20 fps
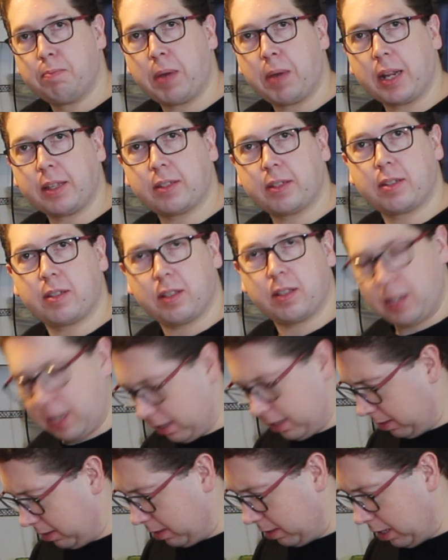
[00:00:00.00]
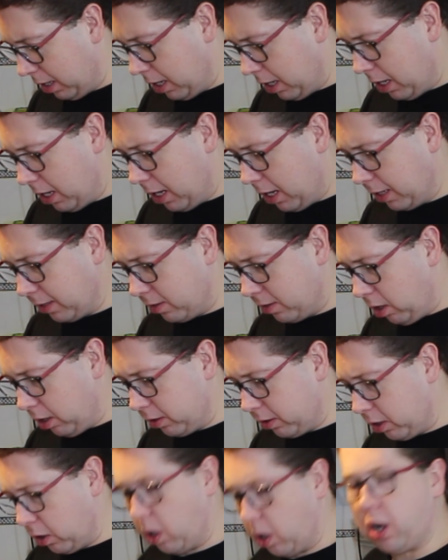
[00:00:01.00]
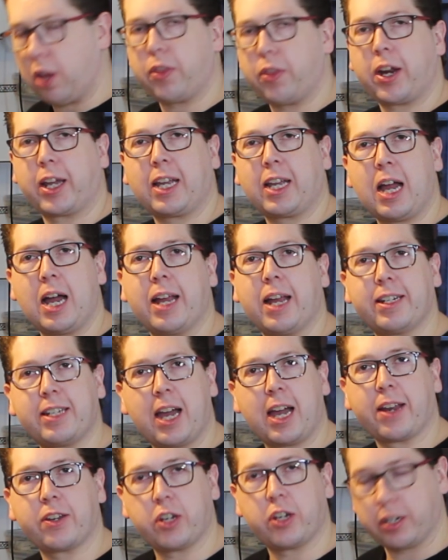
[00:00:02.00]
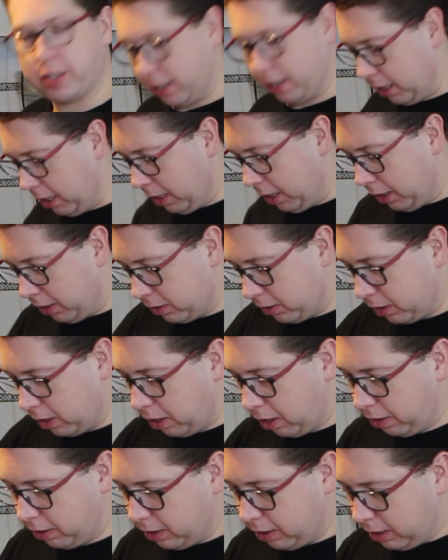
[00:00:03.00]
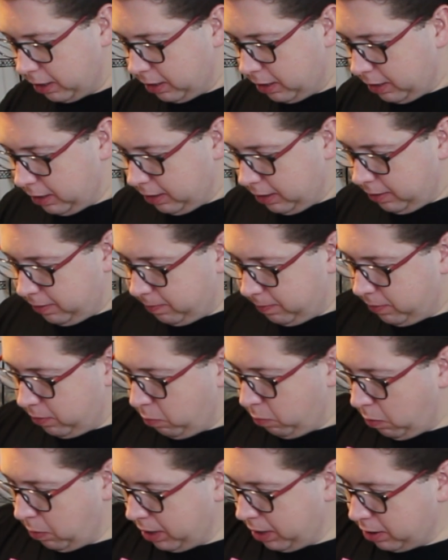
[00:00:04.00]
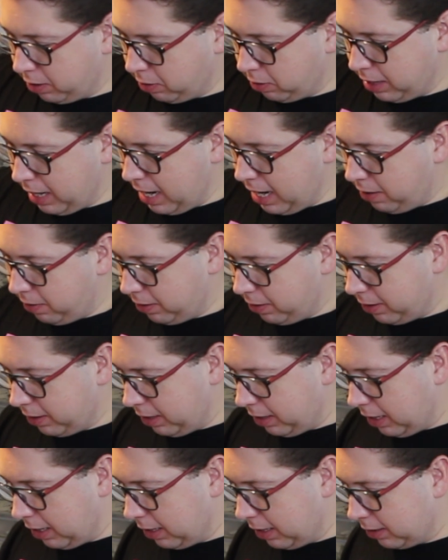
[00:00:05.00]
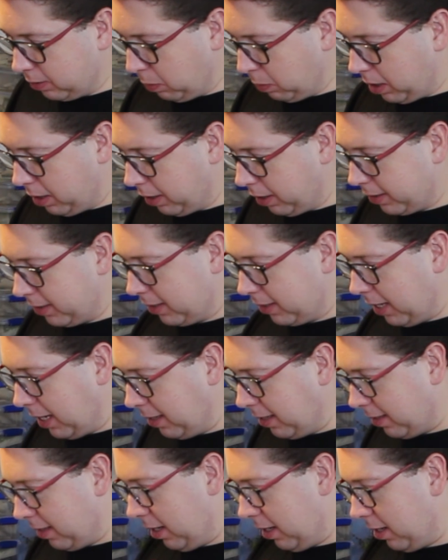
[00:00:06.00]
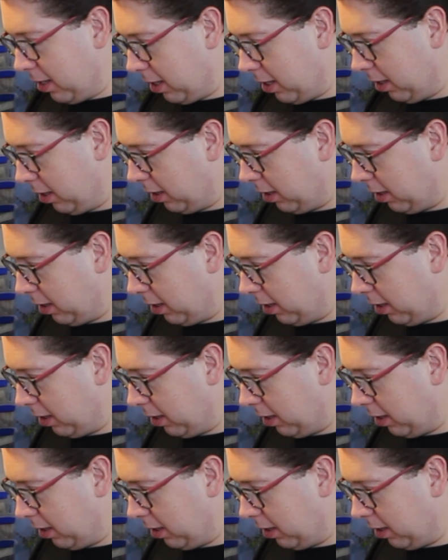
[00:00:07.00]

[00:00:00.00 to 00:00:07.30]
but it's not so hot that I can't touch it. So what we're going to do now is we're going to season it.